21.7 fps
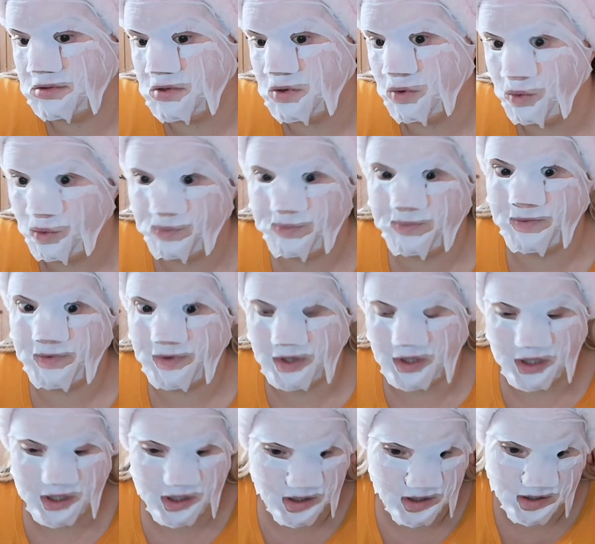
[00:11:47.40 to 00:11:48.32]

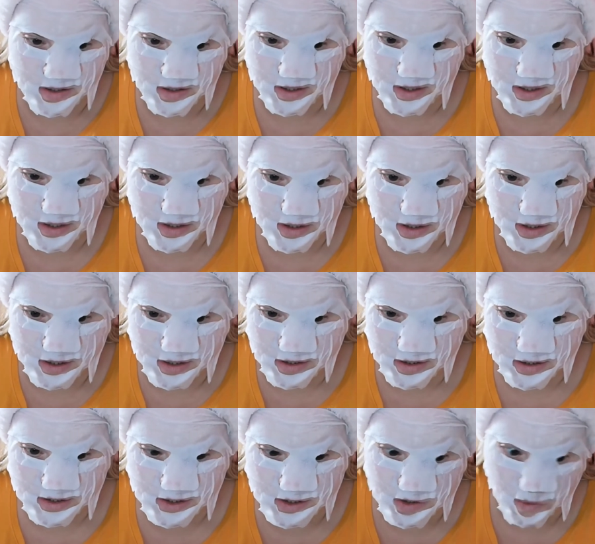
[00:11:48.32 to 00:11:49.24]
hopefully,
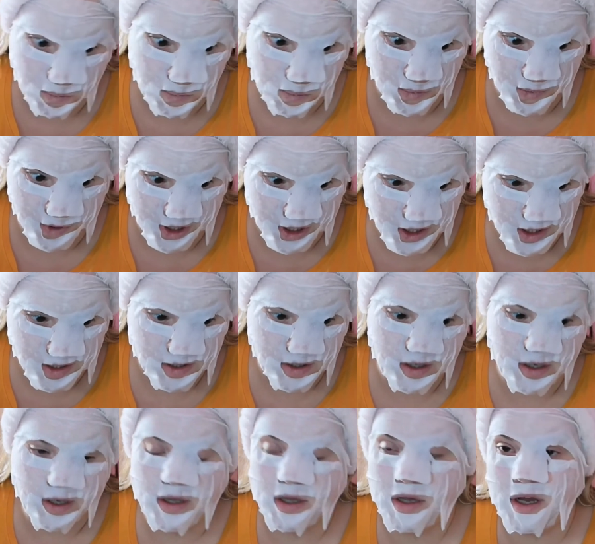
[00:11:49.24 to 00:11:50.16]
some way,
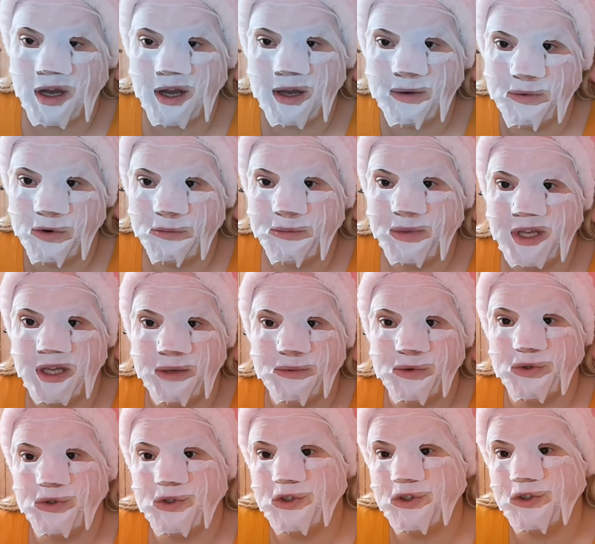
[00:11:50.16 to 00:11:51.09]
I will be
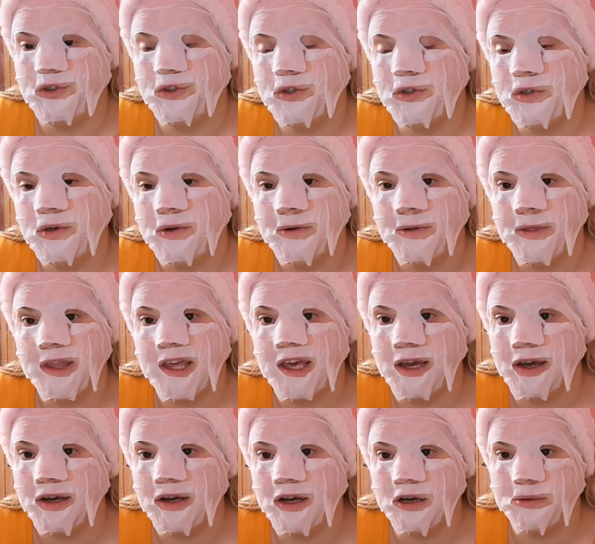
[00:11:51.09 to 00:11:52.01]
able to
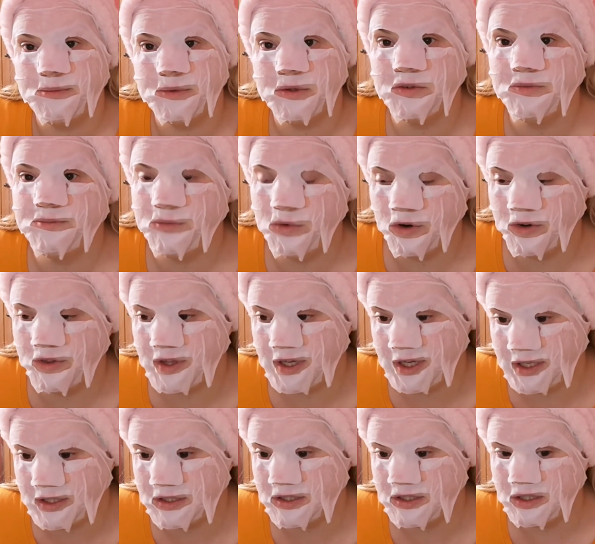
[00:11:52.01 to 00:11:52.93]
get a couple of more
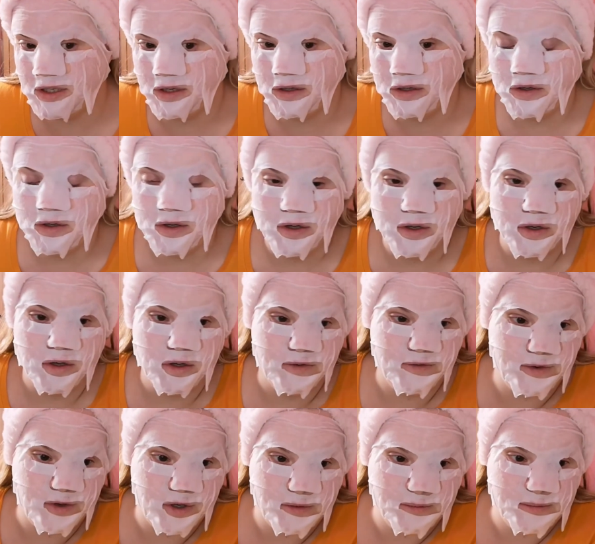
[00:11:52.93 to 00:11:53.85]
things
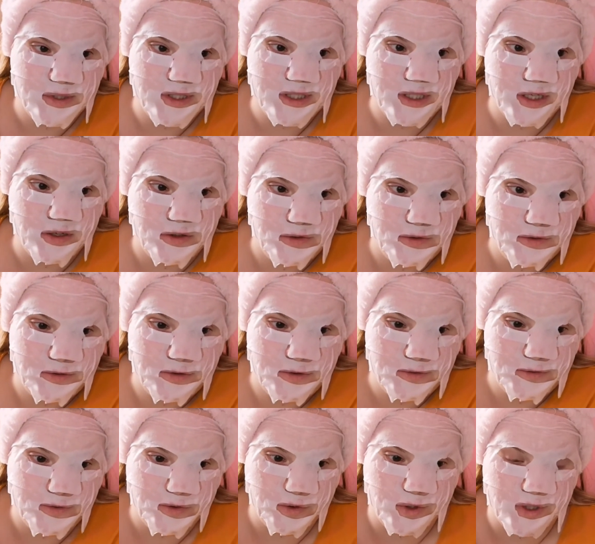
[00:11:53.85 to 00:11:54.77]
for himself
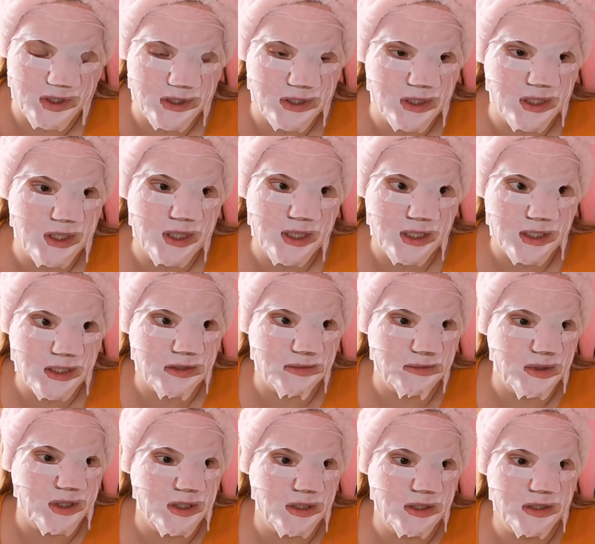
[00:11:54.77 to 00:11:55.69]
for his
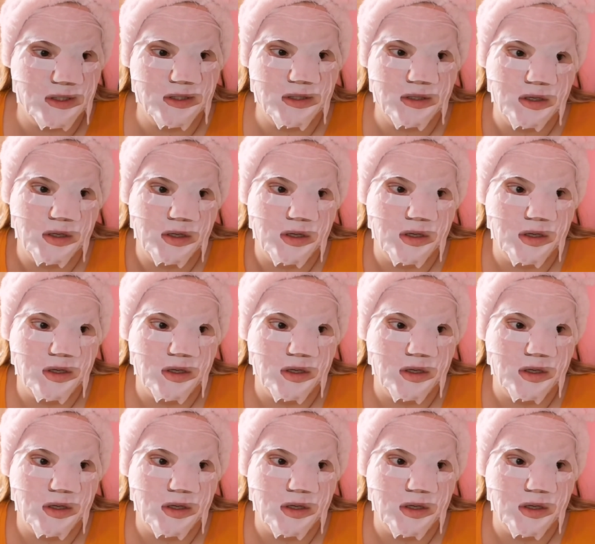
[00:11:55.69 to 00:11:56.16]
Christmas.